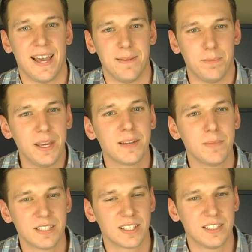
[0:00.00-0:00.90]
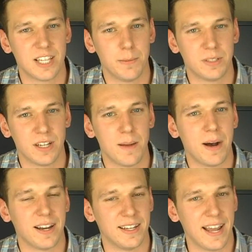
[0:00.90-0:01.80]
A big misconception
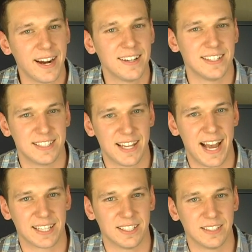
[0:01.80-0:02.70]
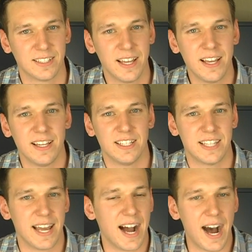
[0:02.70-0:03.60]
about inheritance taxes is
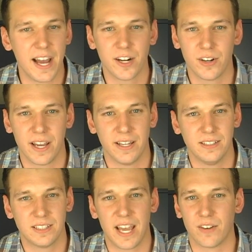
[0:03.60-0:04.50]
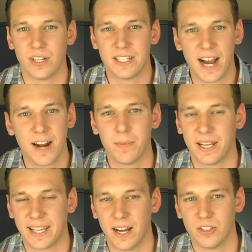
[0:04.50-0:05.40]
that IRAs and
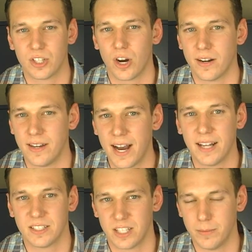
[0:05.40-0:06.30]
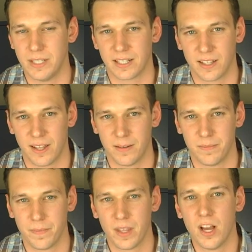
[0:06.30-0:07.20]
retirement accounts are not subject to
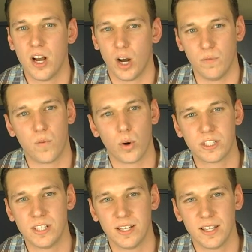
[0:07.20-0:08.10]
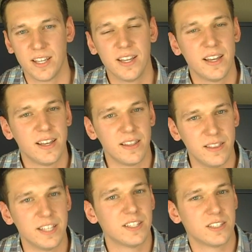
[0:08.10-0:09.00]
them. Unfortunately,
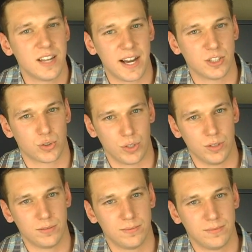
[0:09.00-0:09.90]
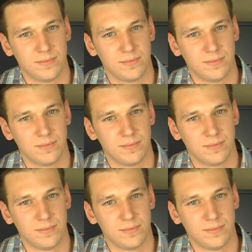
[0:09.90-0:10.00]
this is not true.